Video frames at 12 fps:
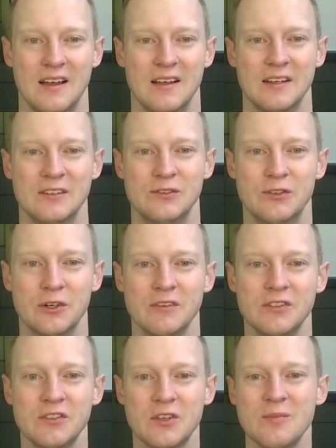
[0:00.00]
Service
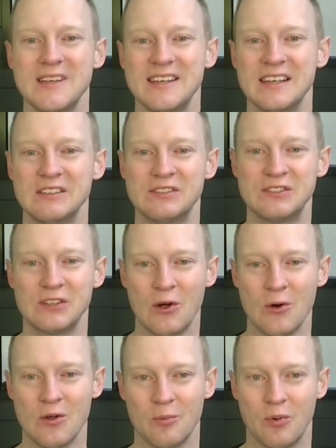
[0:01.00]
to me is so
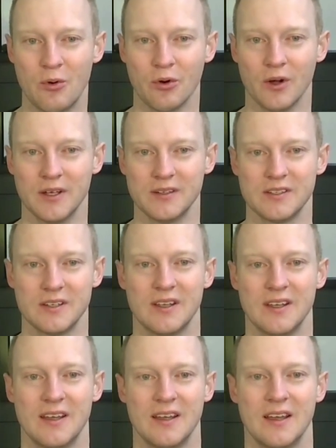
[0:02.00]
important
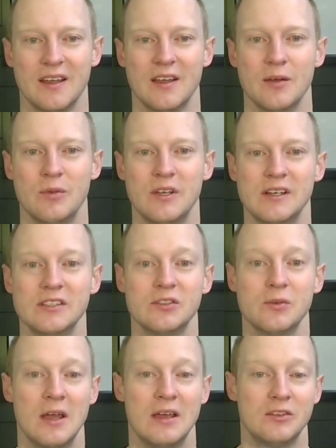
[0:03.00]
because
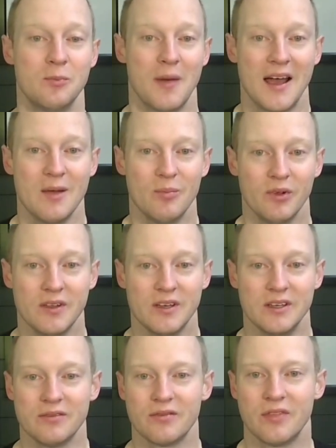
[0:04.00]
it's my
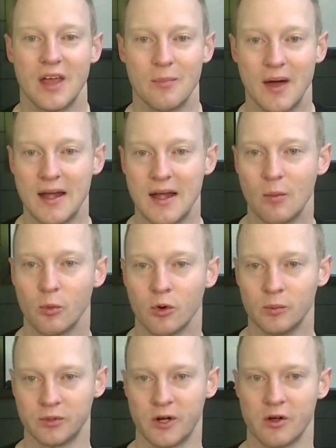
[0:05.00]
belief that my number one
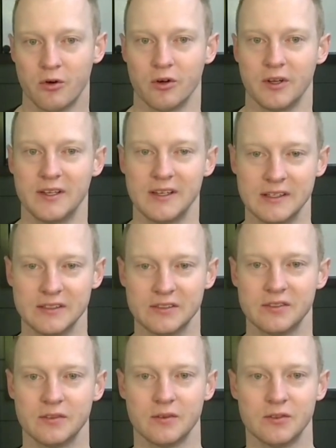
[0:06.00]
priority is
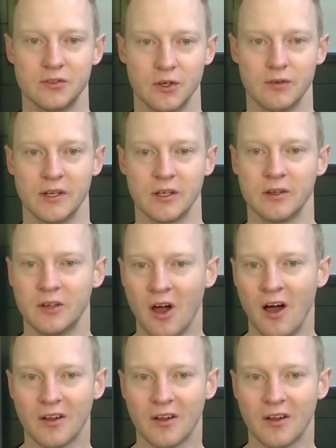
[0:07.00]
serving God.